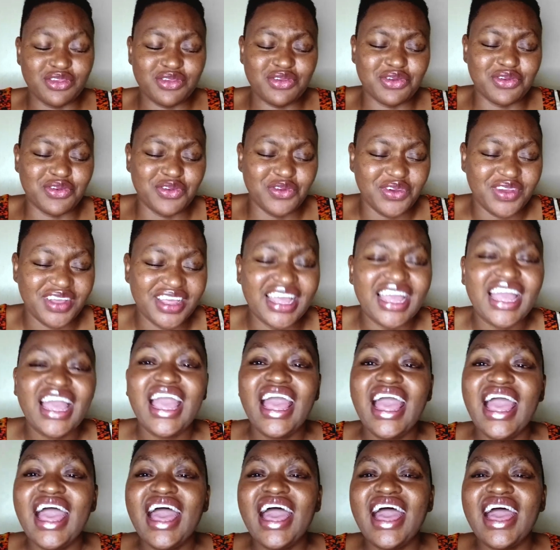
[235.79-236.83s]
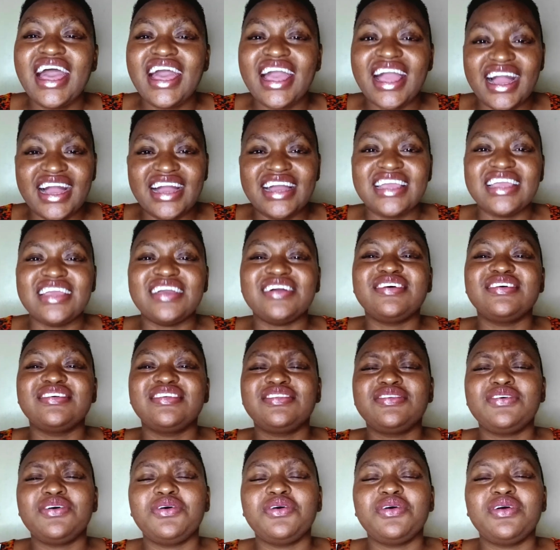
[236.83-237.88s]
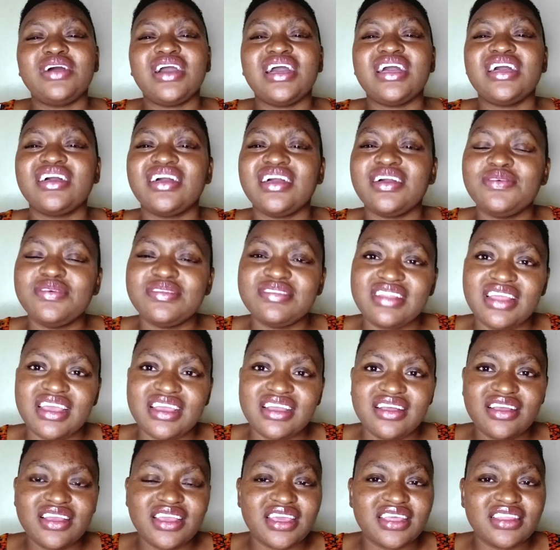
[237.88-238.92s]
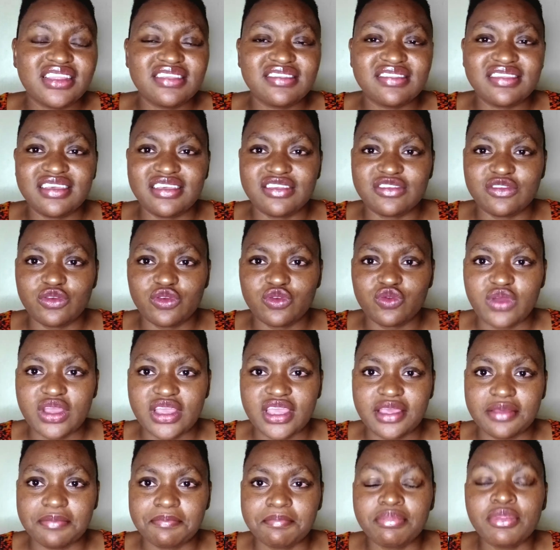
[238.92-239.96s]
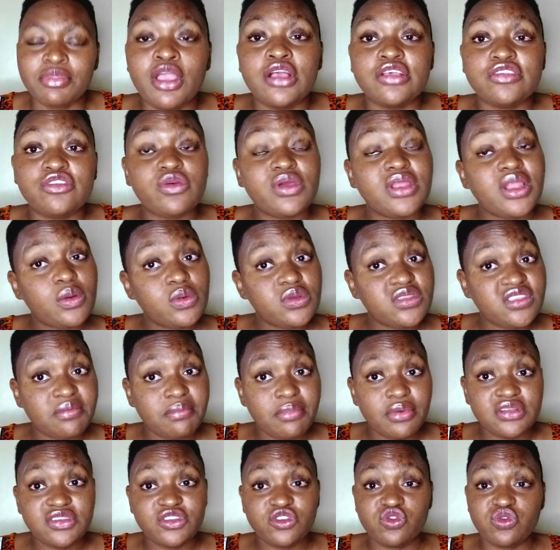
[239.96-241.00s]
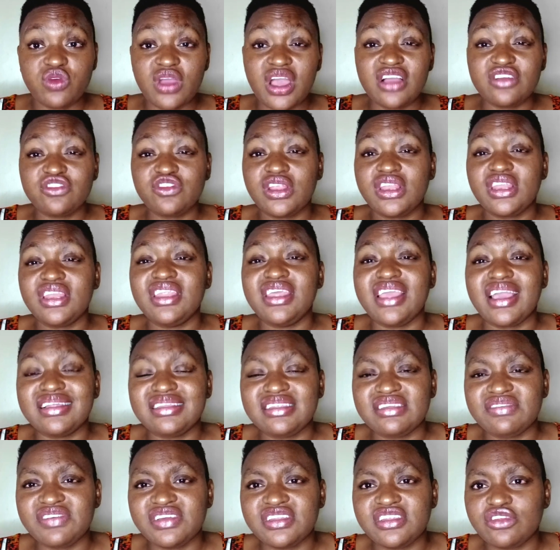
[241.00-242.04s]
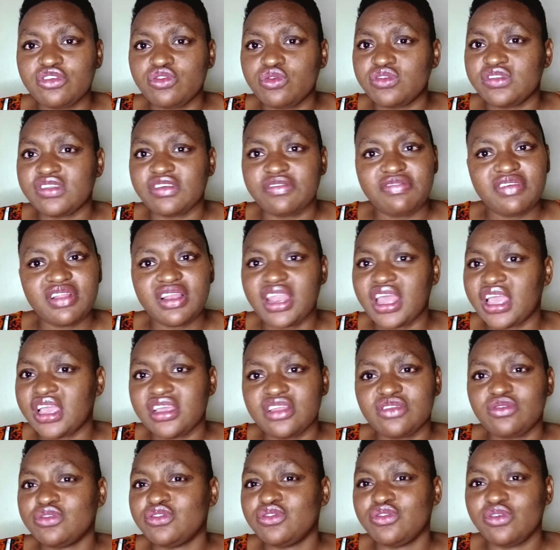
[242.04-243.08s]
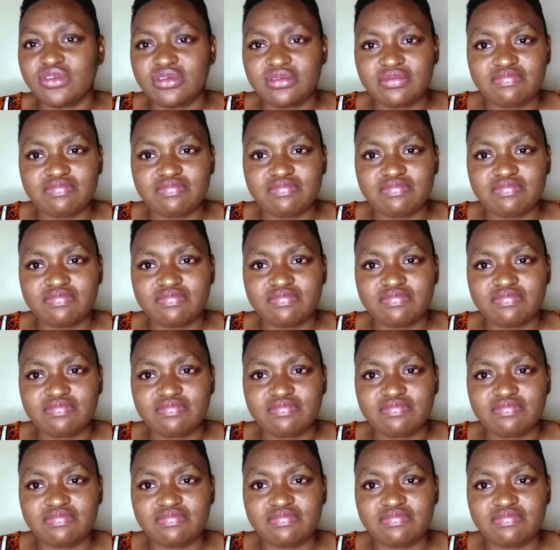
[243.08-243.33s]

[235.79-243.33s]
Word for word: you know. Yeah, so I was like, okay, this thing is not working. So when I was about to actually deactivate it because I felt like it was not